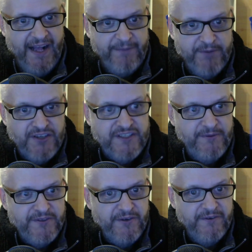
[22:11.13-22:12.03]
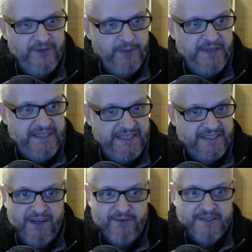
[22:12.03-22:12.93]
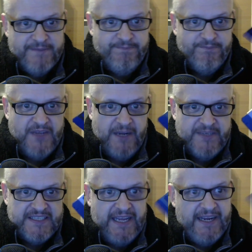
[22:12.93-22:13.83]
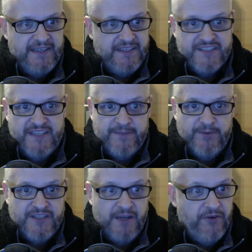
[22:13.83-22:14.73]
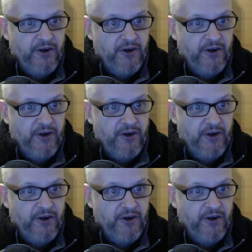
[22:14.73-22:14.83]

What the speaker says: and because it was on a floppy disk, I mistakenly said to myself,